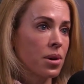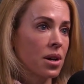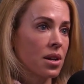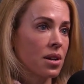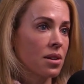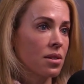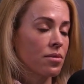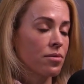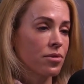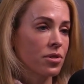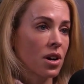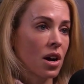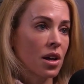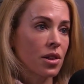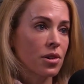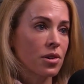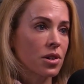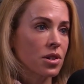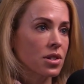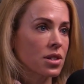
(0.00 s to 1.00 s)
Yeah. And for
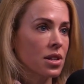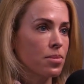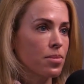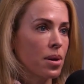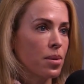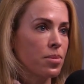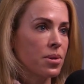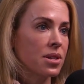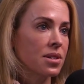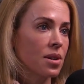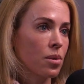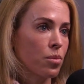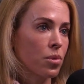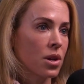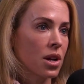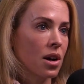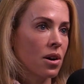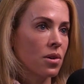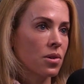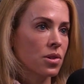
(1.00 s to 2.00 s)
others, it may be
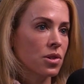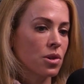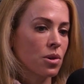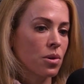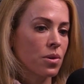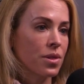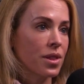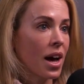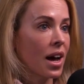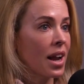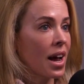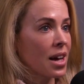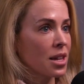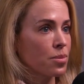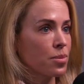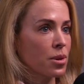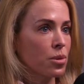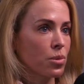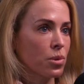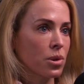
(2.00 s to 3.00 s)
someone else. So that
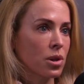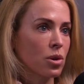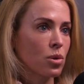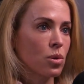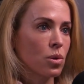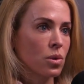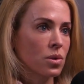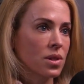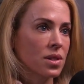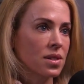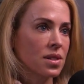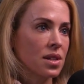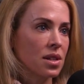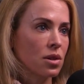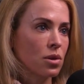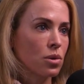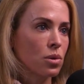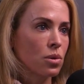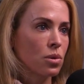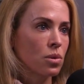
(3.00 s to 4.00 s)
has been really cool to
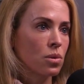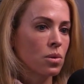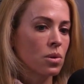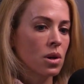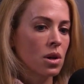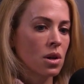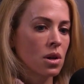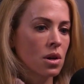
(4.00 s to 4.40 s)
see who